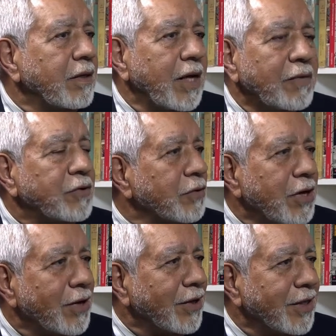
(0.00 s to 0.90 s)
After
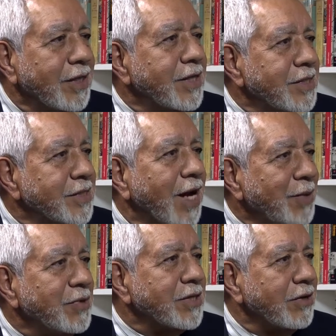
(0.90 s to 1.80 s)
all,
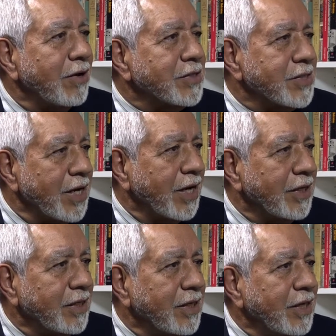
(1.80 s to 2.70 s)
time is on our
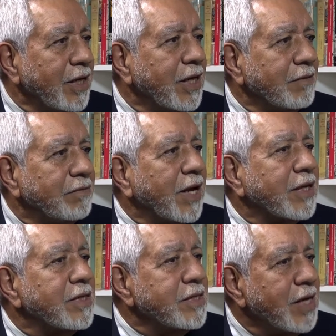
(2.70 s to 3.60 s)
side. And in
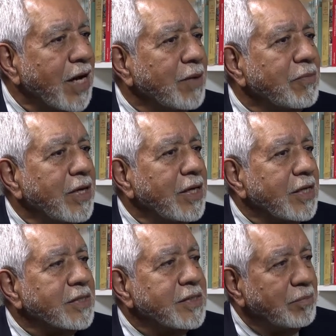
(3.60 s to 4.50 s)
fact, time
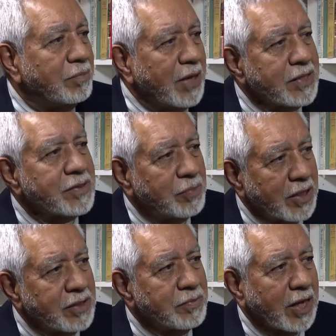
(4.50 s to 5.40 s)
is the best
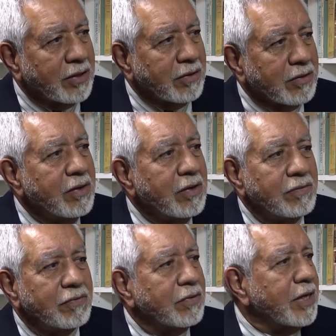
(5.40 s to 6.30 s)
peacemaker
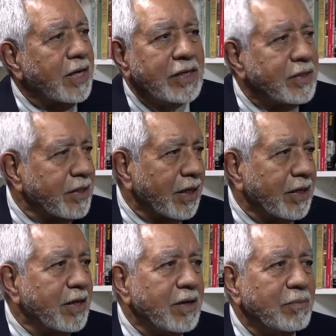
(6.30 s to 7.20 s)
for anything,
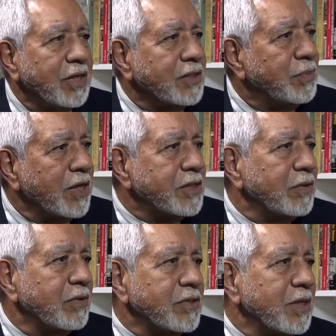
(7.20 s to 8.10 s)
but especially
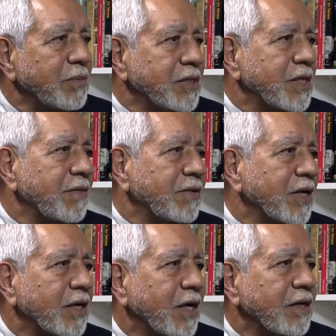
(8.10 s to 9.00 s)
when somebody's having
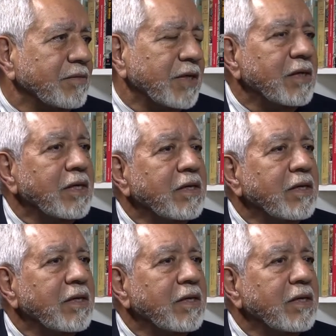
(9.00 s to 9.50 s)
that kind of a